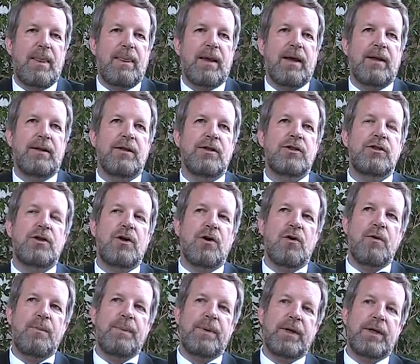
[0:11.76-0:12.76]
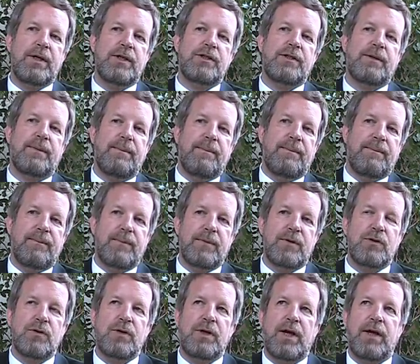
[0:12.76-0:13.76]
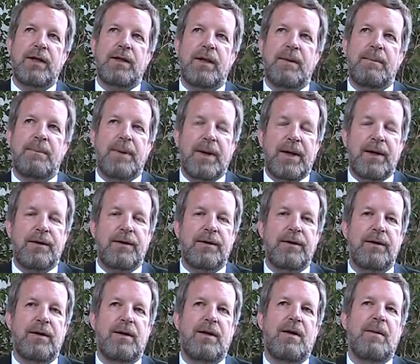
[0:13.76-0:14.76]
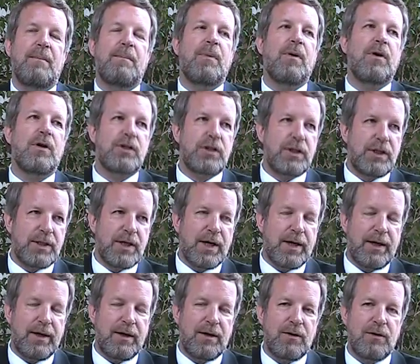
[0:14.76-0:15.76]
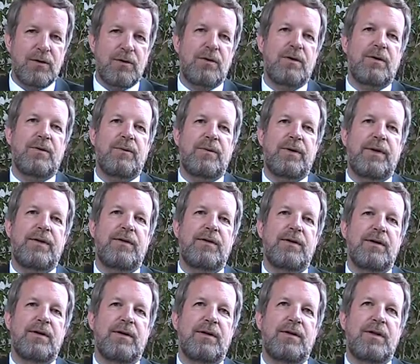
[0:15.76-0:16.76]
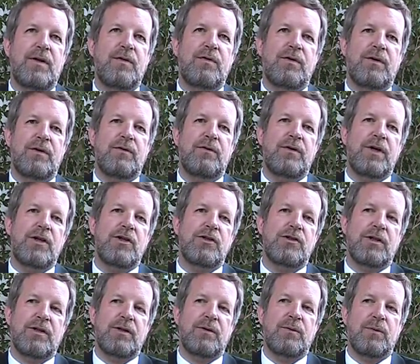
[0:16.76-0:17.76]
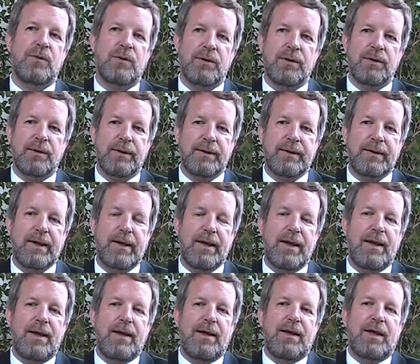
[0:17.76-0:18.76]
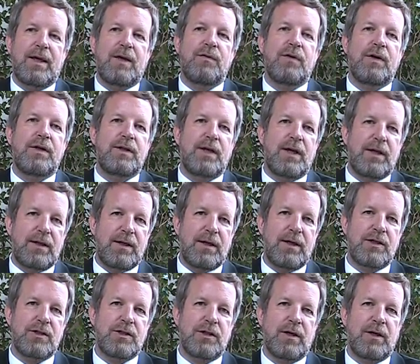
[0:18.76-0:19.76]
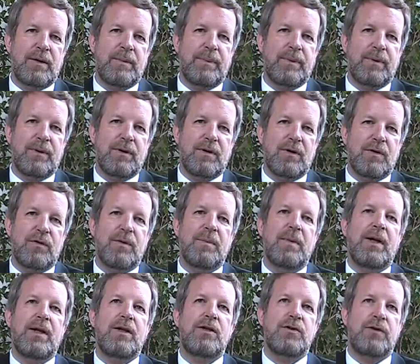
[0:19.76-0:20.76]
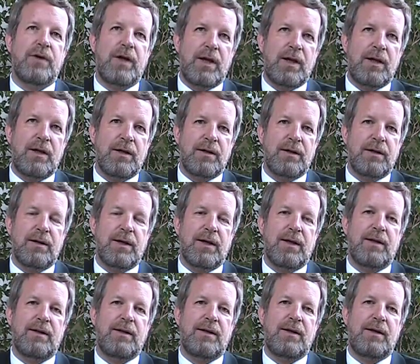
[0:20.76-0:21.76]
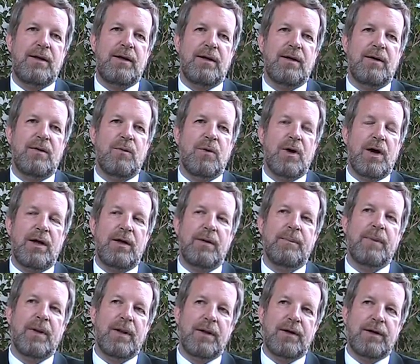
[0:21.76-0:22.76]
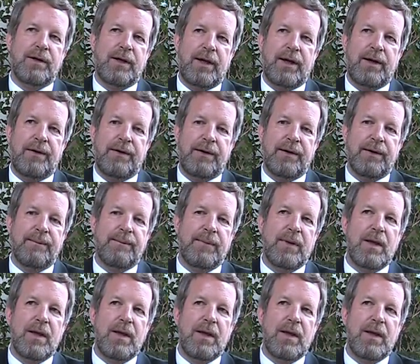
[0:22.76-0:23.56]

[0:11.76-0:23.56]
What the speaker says: And the scope is to get a better policy dialogue with different regions in the world. If I take the example of the Mediterranean and the wider Balkan area,